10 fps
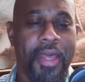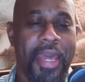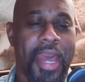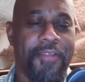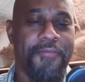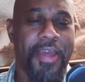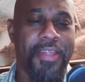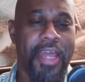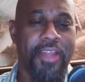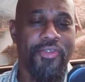CAT
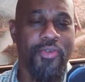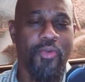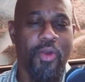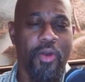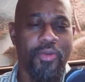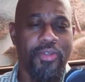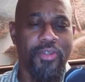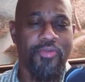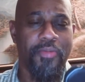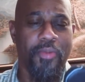Financial Quotes,
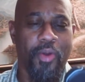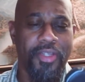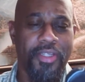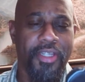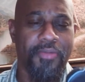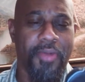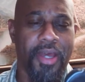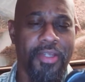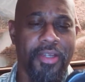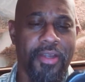Remote Assist
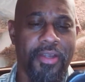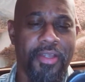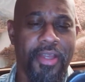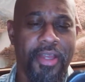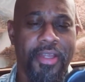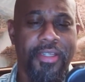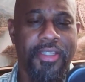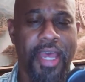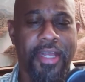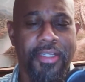Monitor,
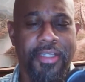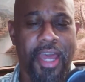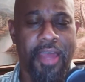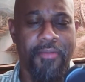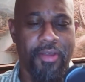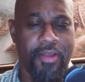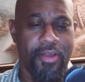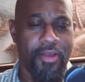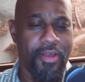Cycle Timer,